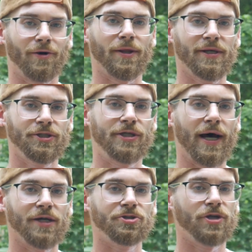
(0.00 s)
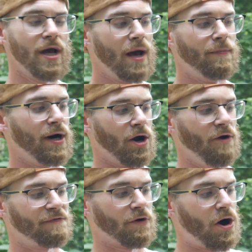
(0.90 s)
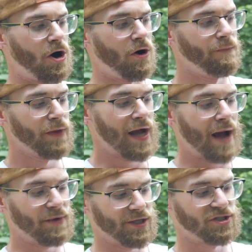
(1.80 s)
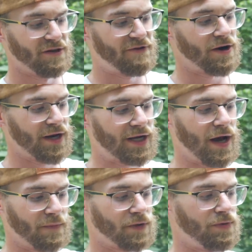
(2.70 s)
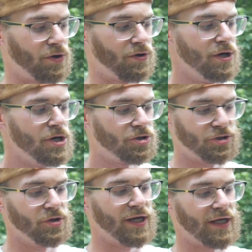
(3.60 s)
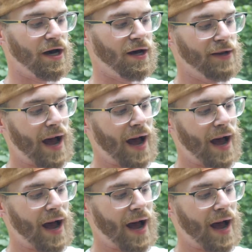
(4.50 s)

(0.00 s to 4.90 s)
than this does, but overall, I mean, this is a very comfortable shooting gun.